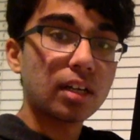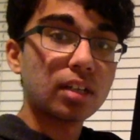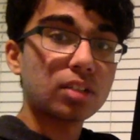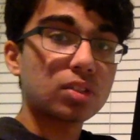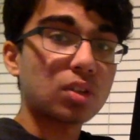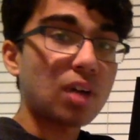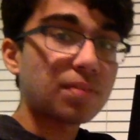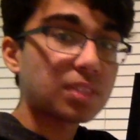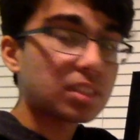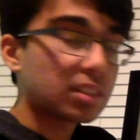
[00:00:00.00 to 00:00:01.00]
So
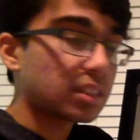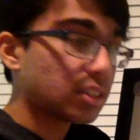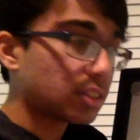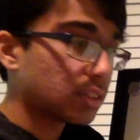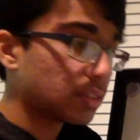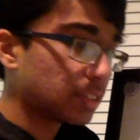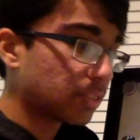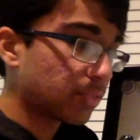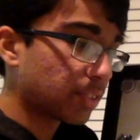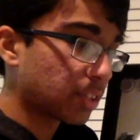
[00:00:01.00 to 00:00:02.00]
obviously you need to
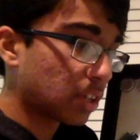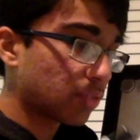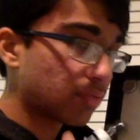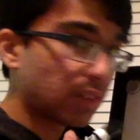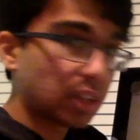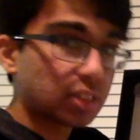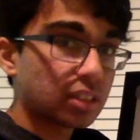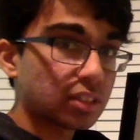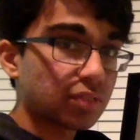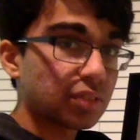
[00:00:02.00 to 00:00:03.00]
figure out
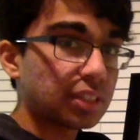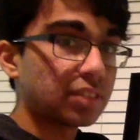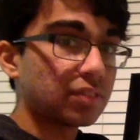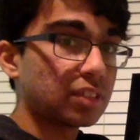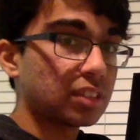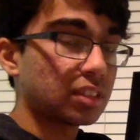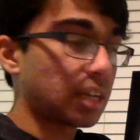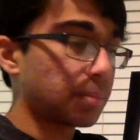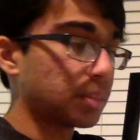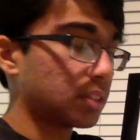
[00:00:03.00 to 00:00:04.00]
functions for each of these
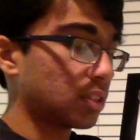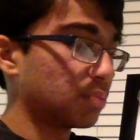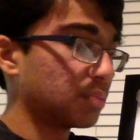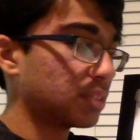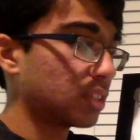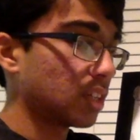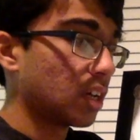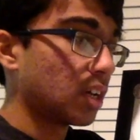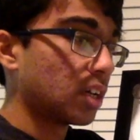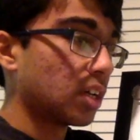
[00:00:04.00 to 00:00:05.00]
liposomes,
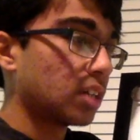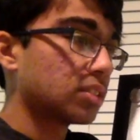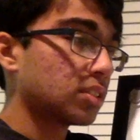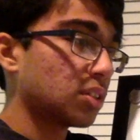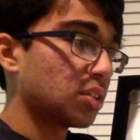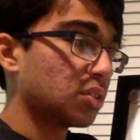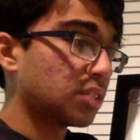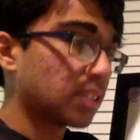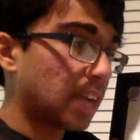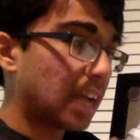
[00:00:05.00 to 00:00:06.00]
so
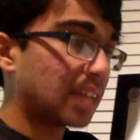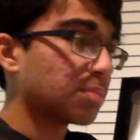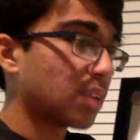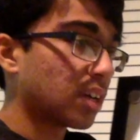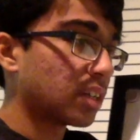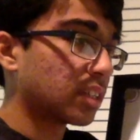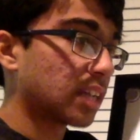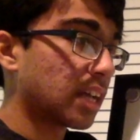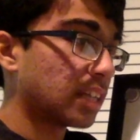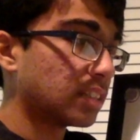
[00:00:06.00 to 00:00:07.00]
your end product
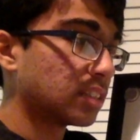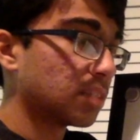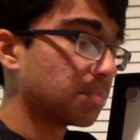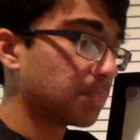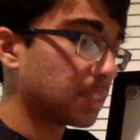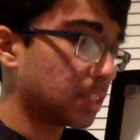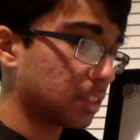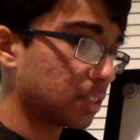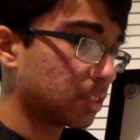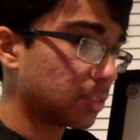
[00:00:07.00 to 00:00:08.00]
ends up being
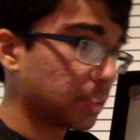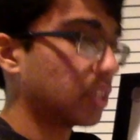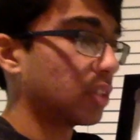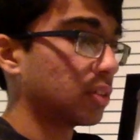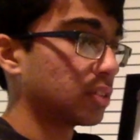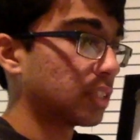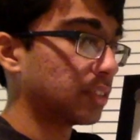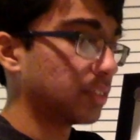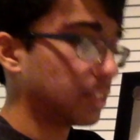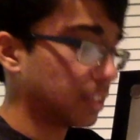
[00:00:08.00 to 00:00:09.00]
the trehalose that
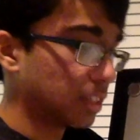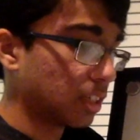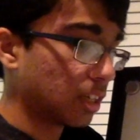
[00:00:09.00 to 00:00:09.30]
you need.